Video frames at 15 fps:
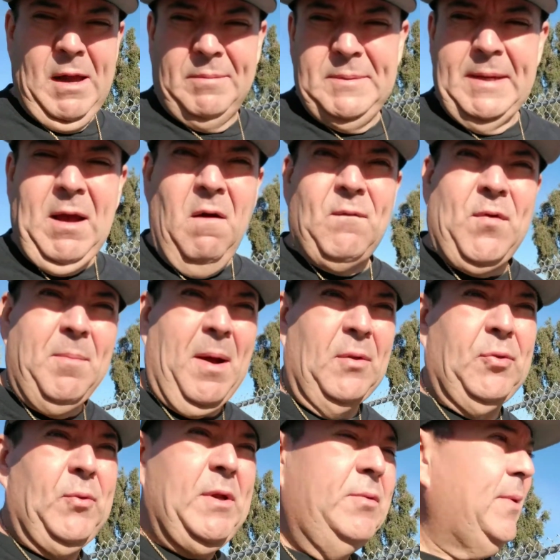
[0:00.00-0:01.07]
I've been gone for about
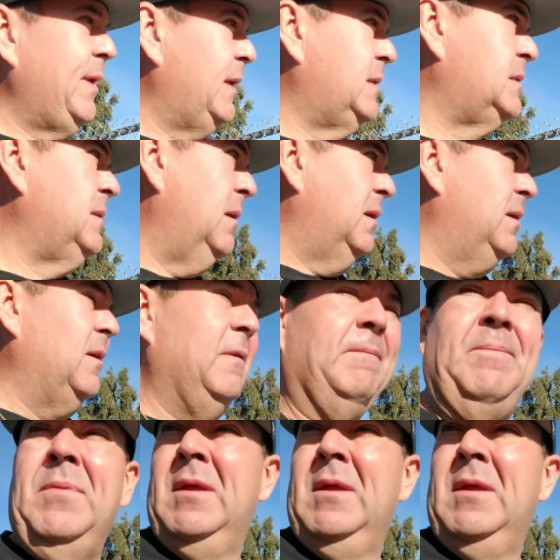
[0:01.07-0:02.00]
three weeks. Uh,